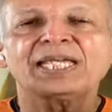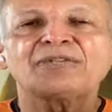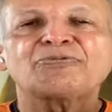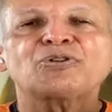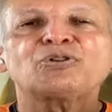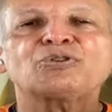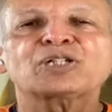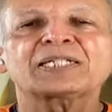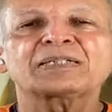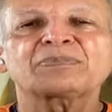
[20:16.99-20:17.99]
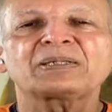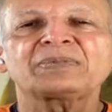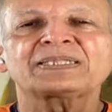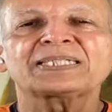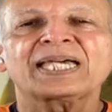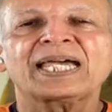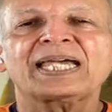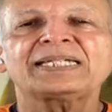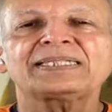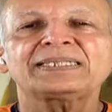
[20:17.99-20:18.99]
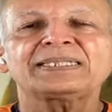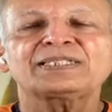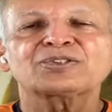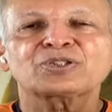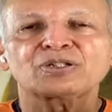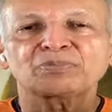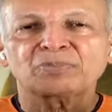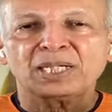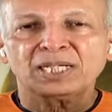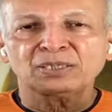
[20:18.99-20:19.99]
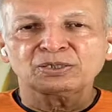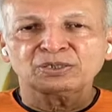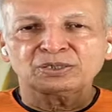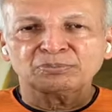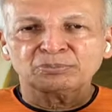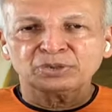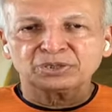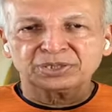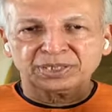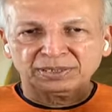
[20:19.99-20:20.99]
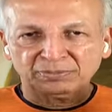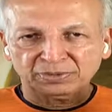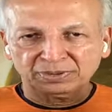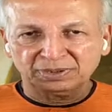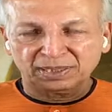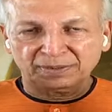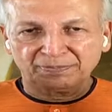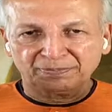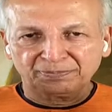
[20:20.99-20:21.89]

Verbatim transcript: If you look at a baby's hand, it is called Balo Mushti Mudra.